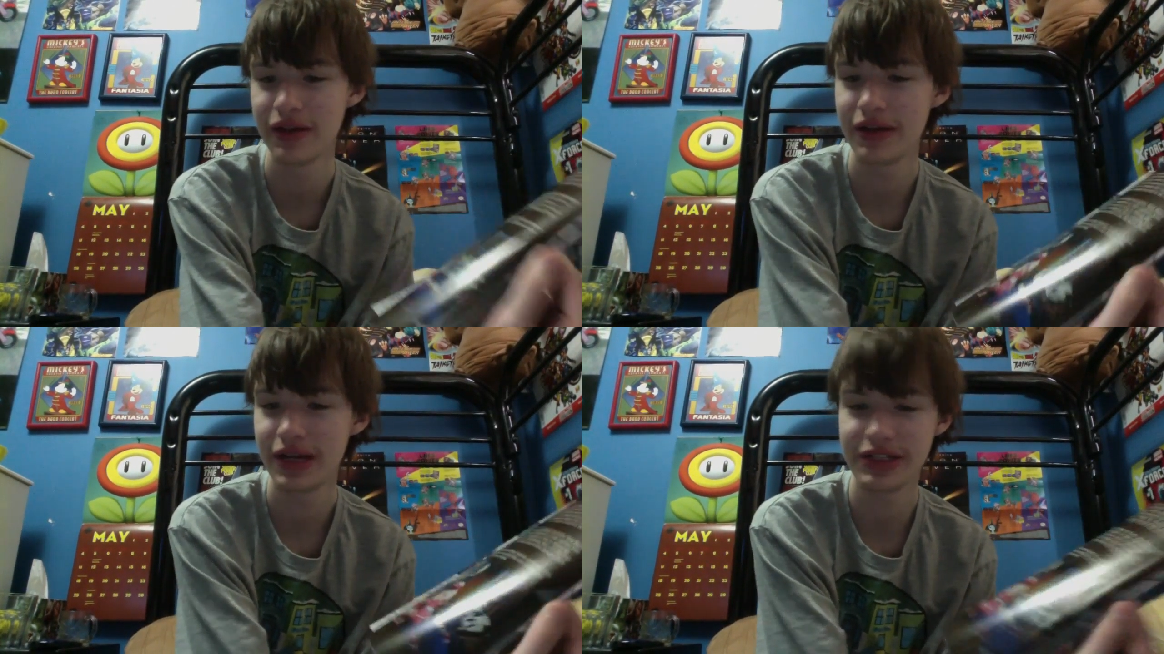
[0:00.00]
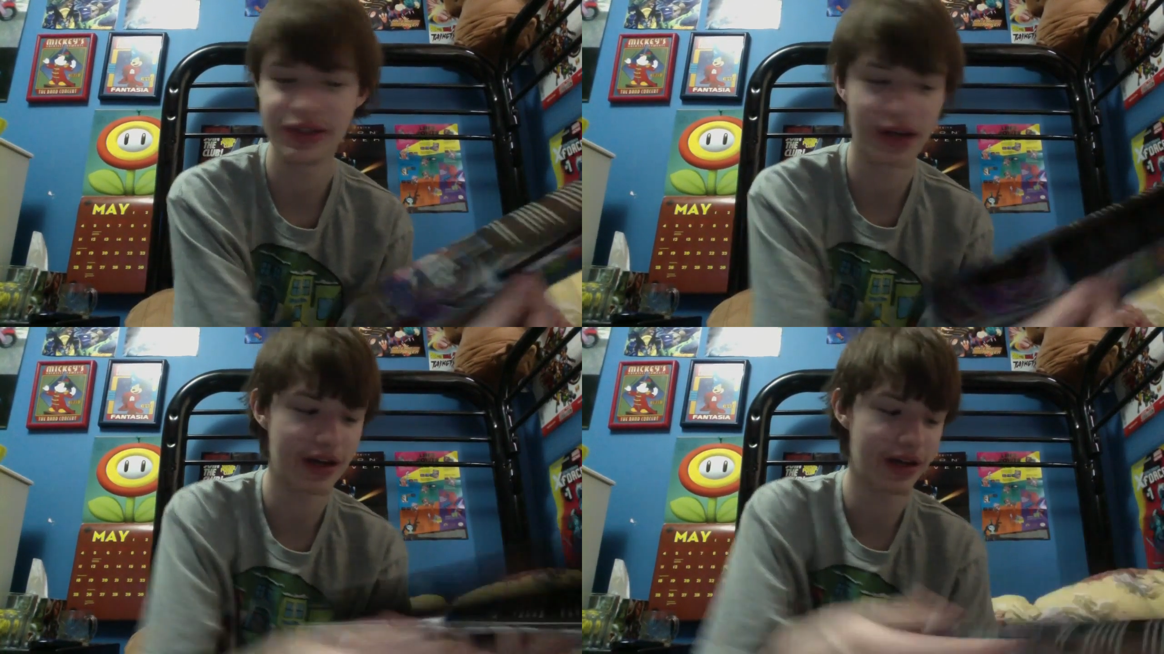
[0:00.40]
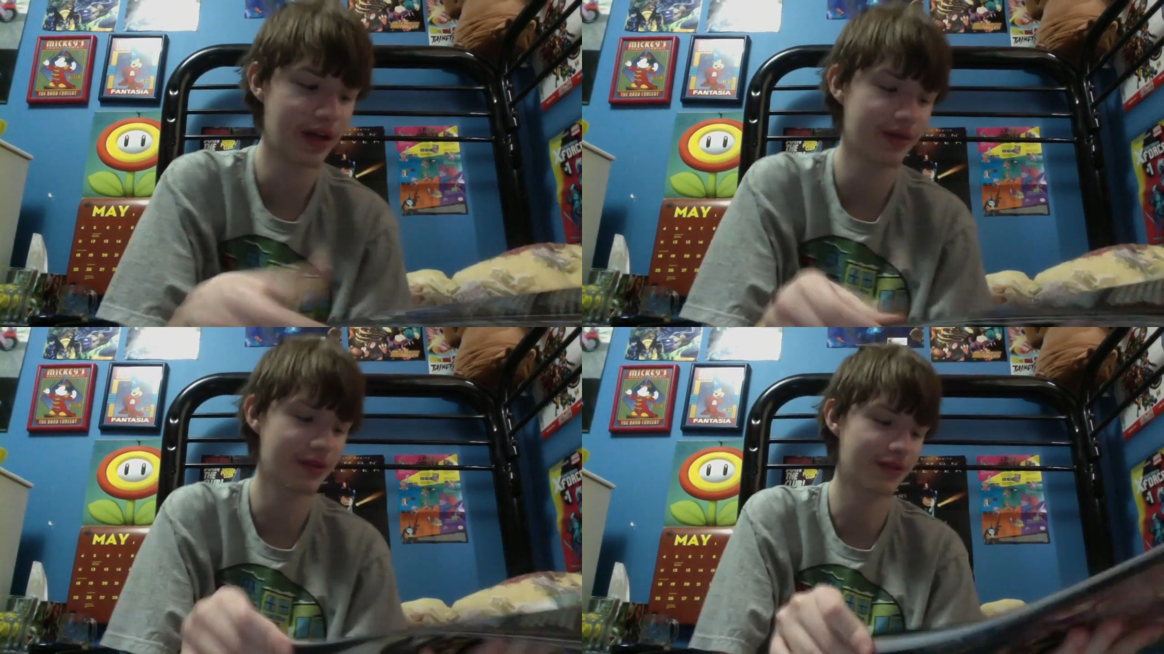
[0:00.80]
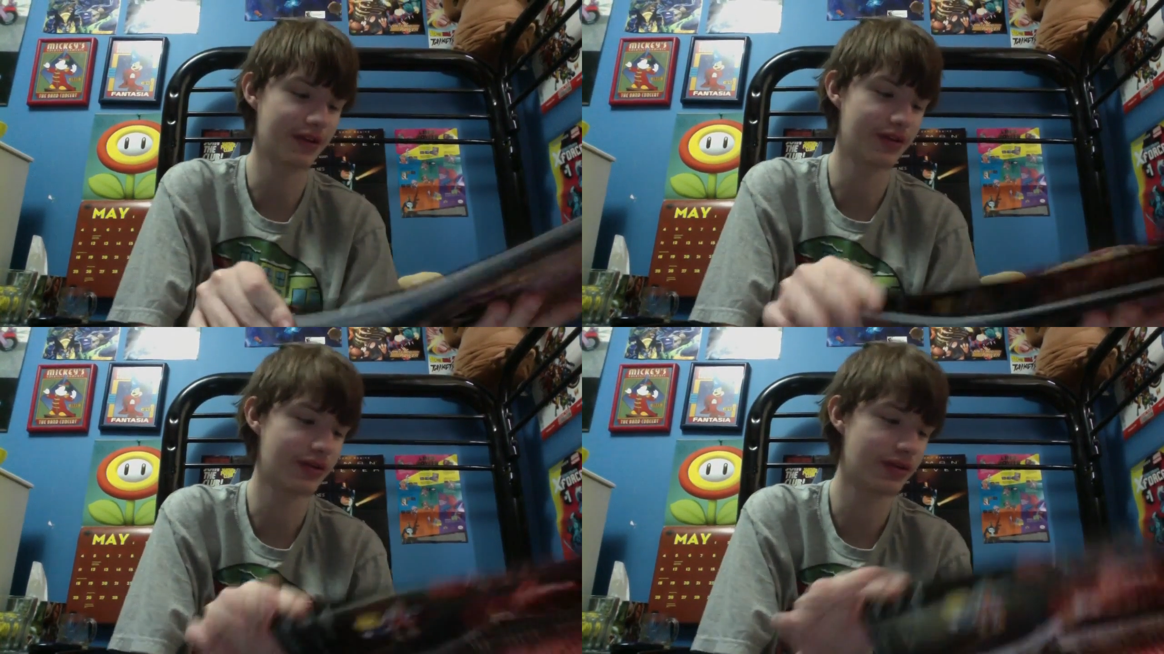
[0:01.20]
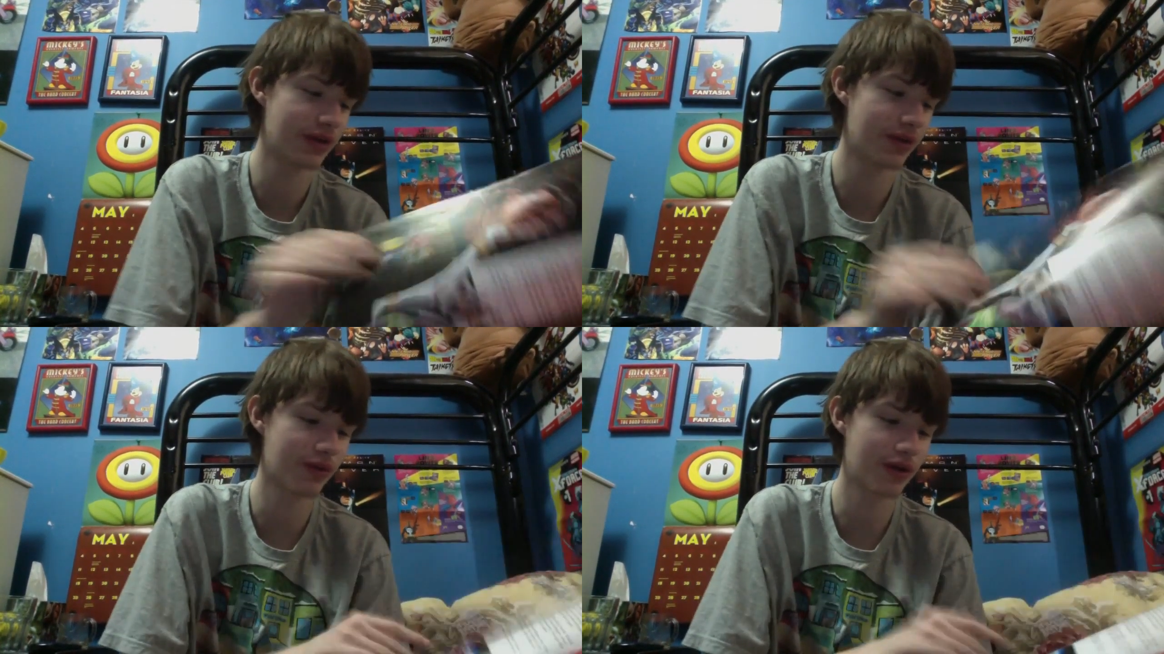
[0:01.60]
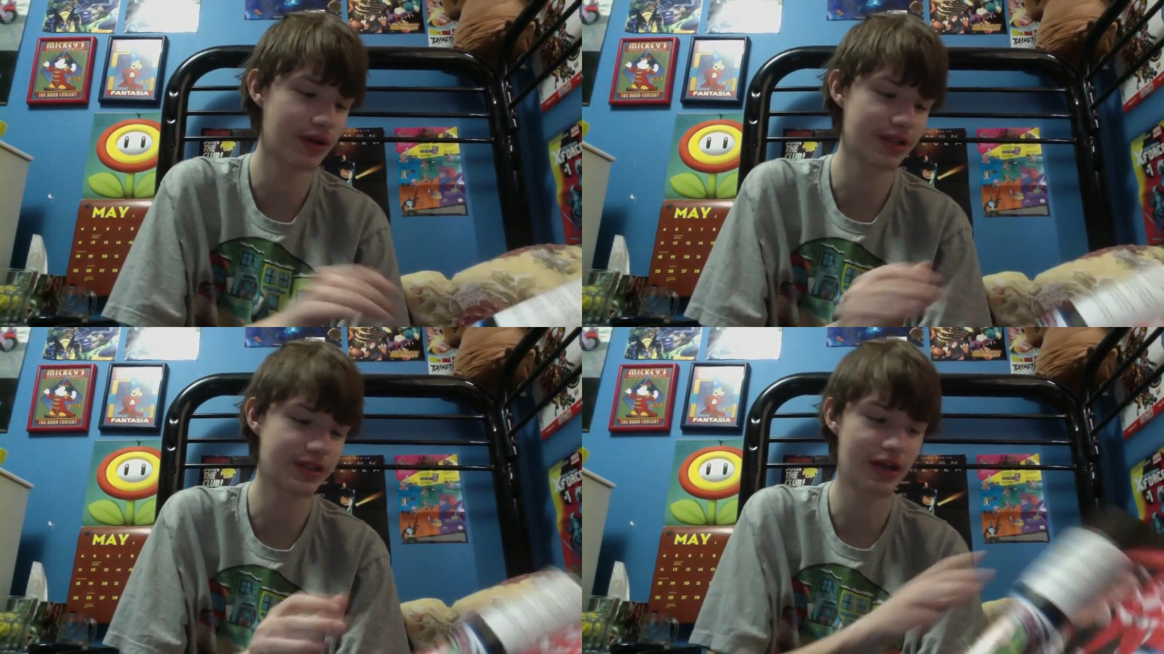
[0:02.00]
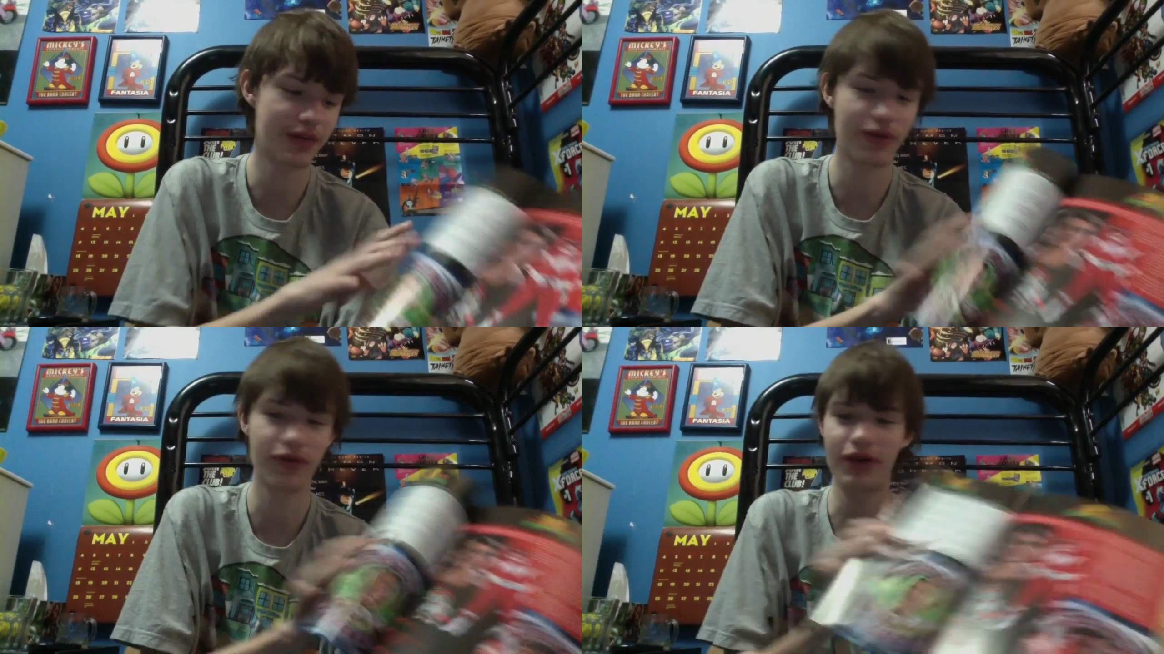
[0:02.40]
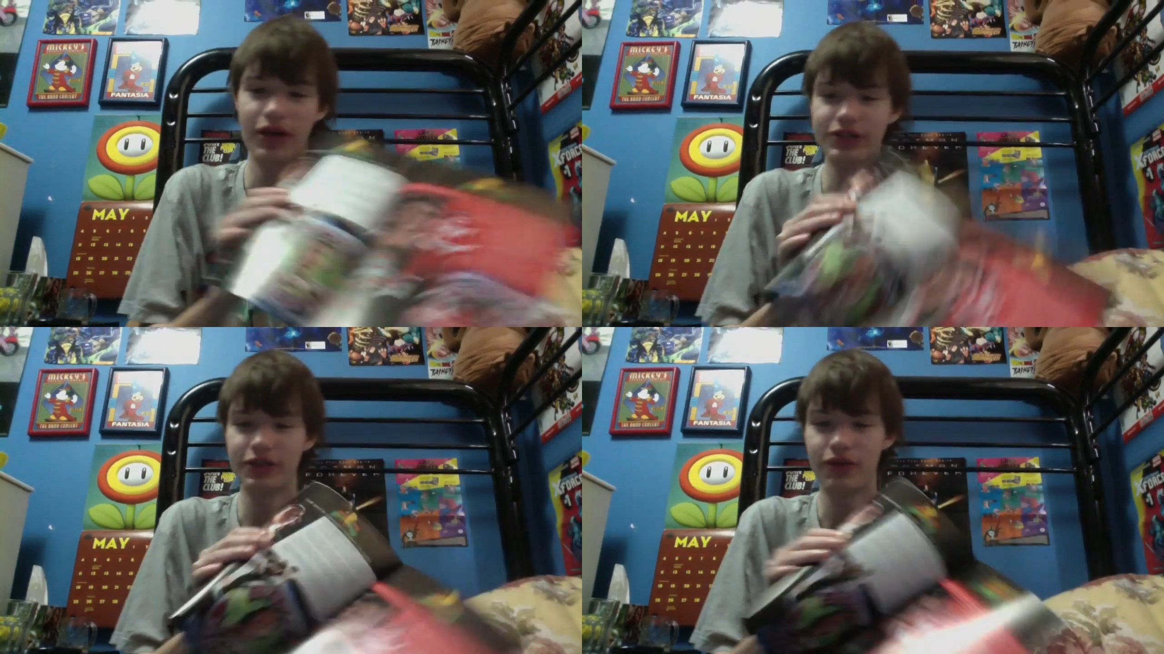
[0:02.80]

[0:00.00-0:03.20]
It's got everything you could ever want. It's got profiles of the